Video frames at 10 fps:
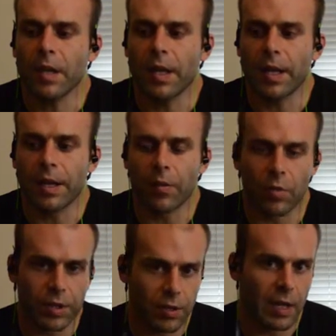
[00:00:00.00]
and I
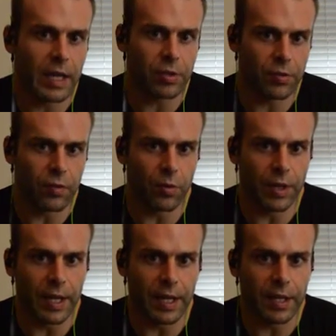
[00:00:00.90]
want it to last the full
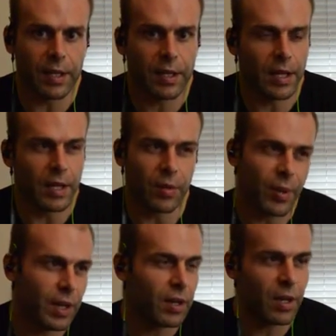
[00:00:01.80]
day. And
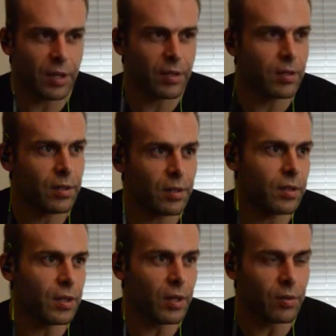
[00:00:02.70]
depend on
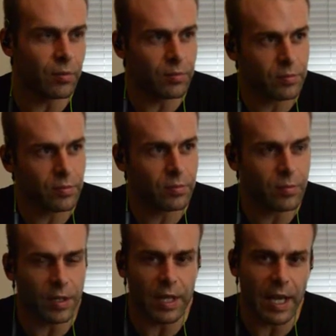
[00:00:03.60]

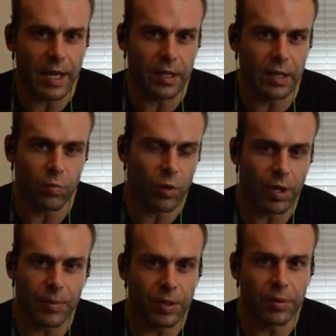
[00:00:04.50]
the day and what
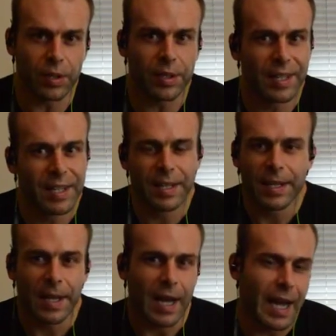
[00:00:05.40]
I'm doing,
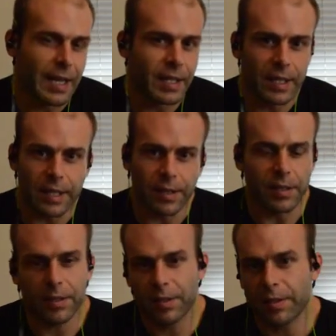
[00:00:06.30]
I need
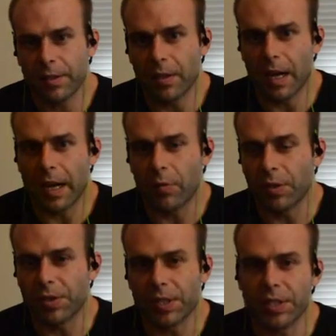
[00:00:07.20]
I
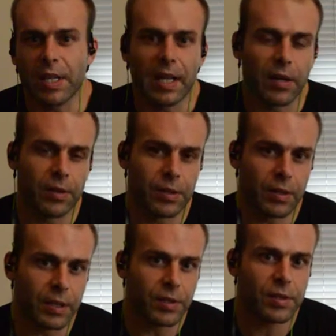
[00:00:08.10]
want 6 to 8 hours at
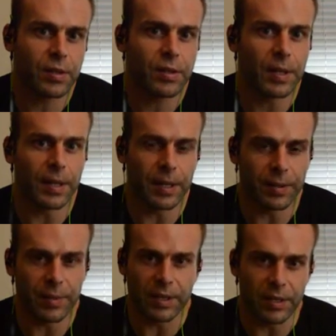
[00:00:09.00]
least,
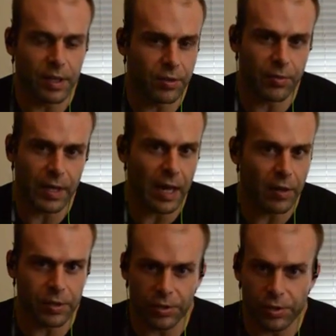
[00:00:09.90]
and 3
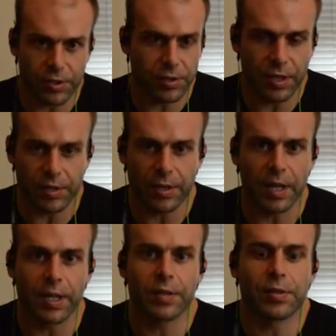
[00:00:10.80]
hours just doesn't
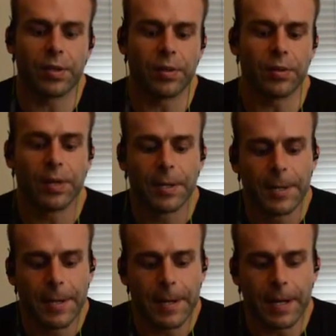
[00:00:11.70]
cut it. So
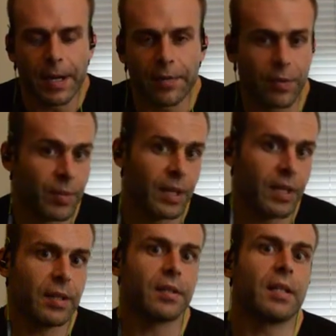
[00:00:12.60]
for
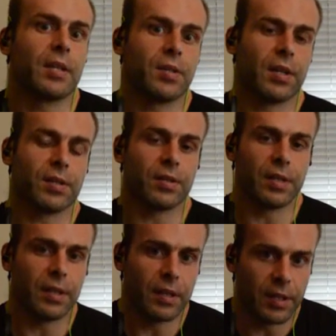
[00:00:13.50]
me, that's
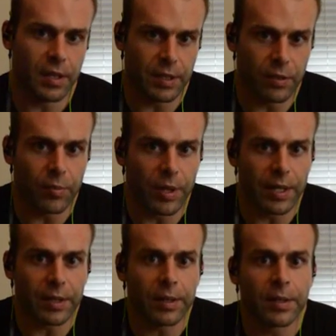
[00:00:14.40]
honestly a deal
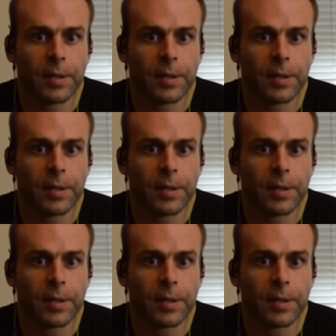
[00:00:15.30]
breaker.